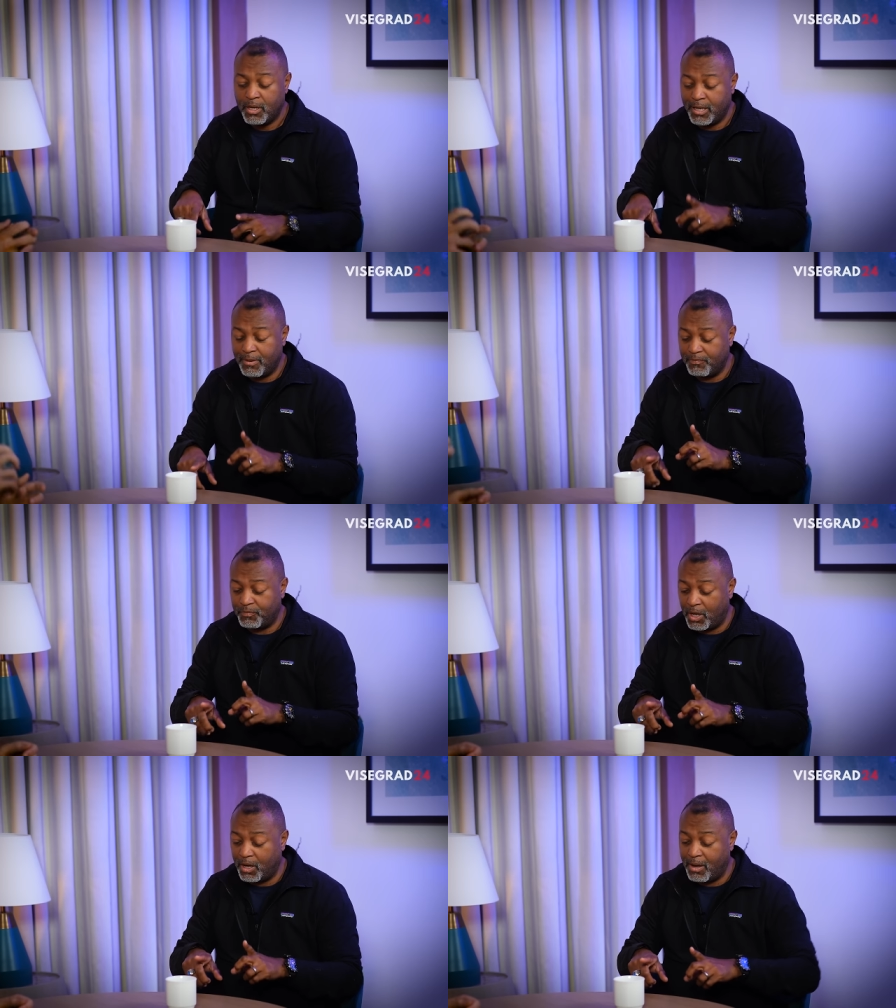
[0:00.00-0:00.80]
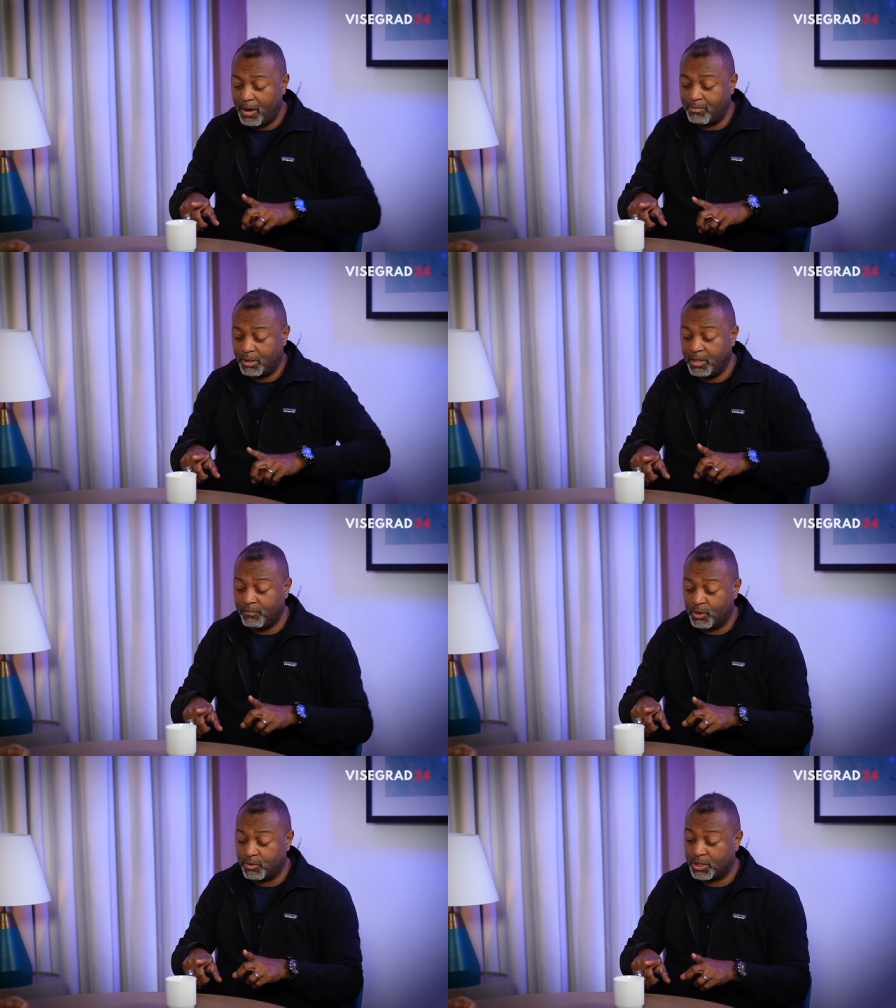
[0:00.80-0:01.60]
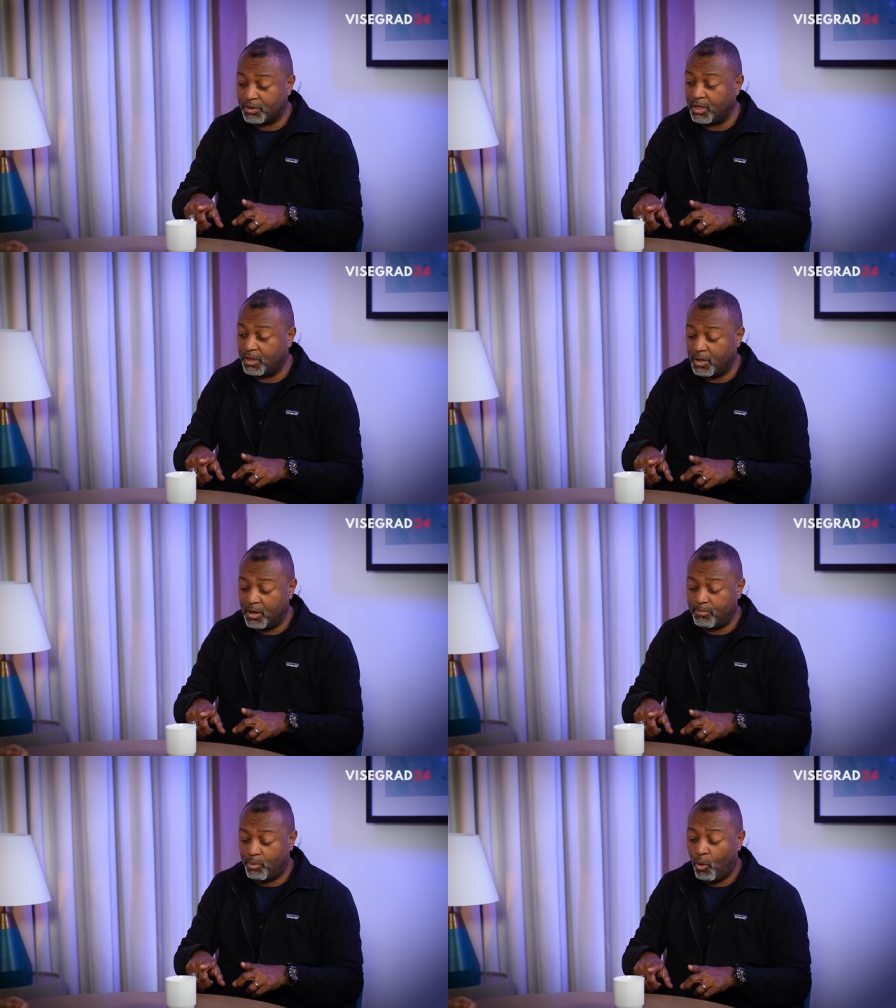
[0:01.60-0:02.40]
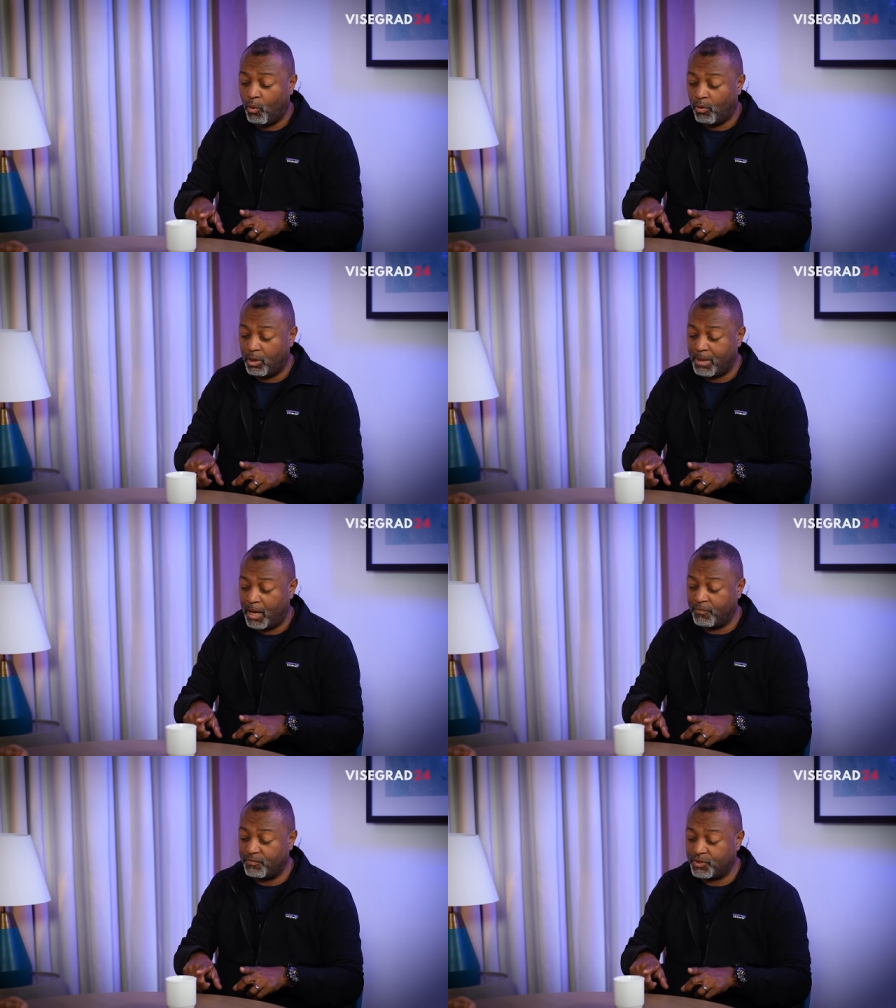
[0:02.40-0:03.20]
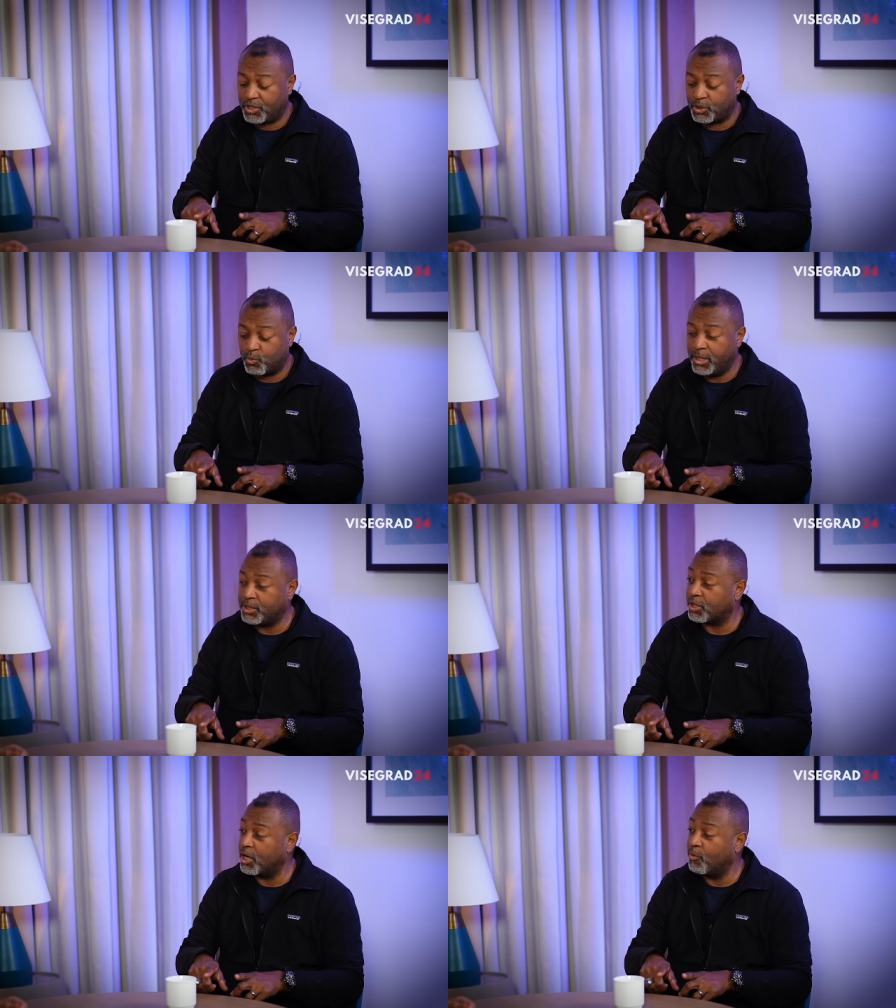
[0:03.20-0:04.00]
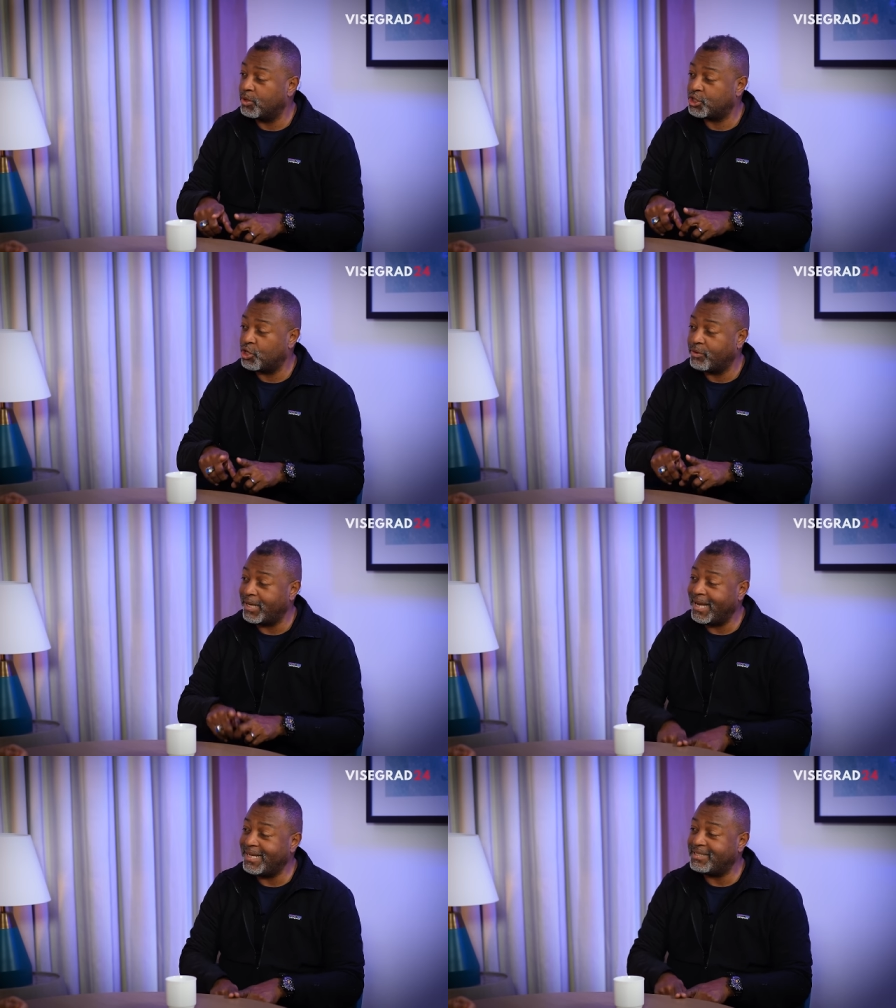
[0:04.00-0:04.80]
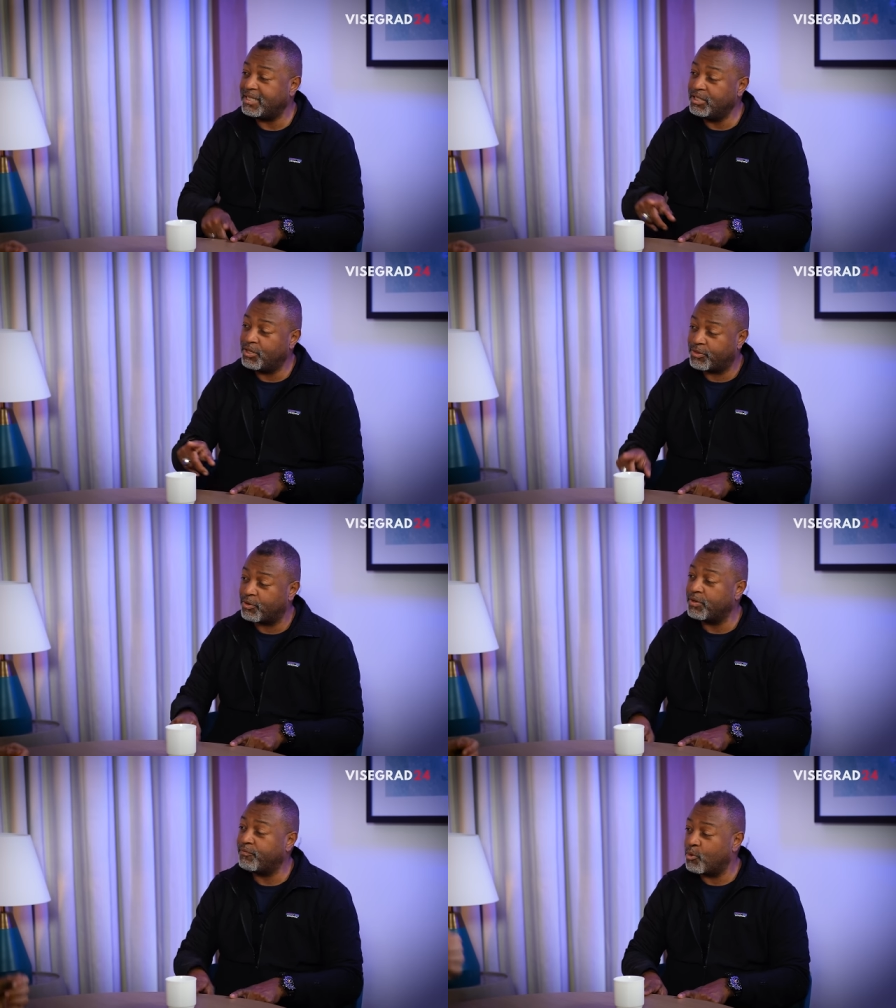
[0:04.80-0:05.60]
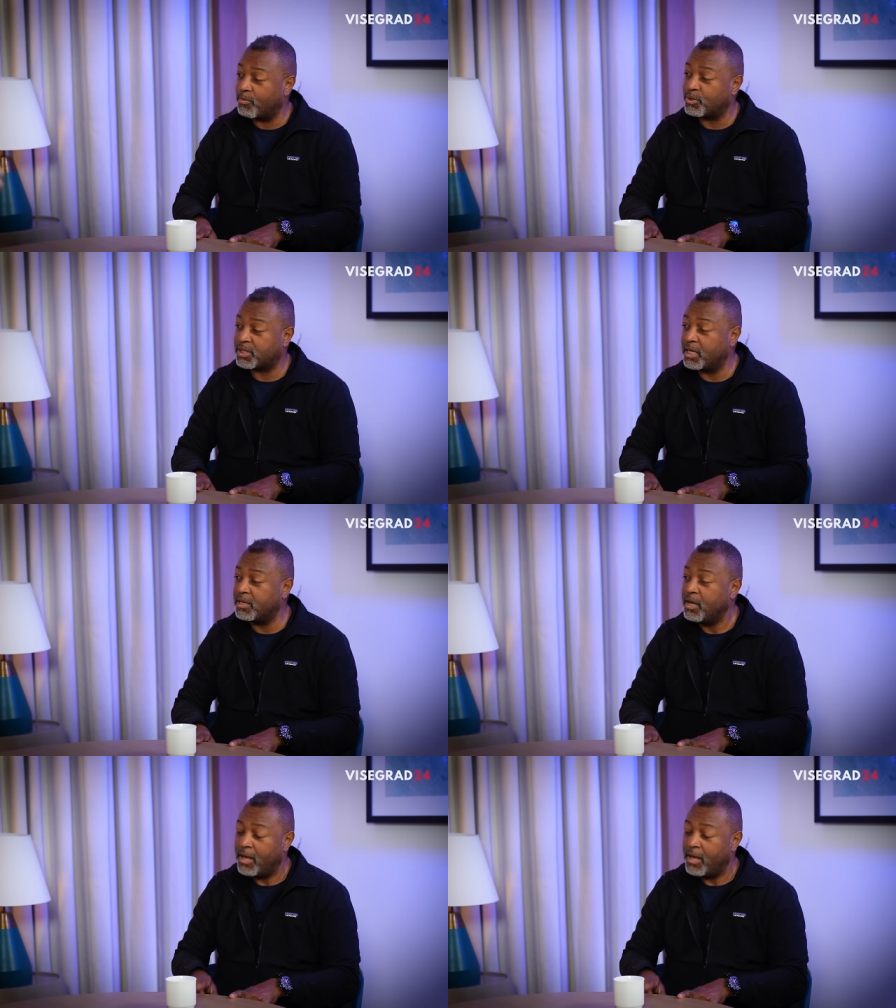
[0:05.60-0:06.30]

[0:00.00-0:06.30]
I, I believe there was a, a poll about six weeks ago which showed 18 to 34 percent,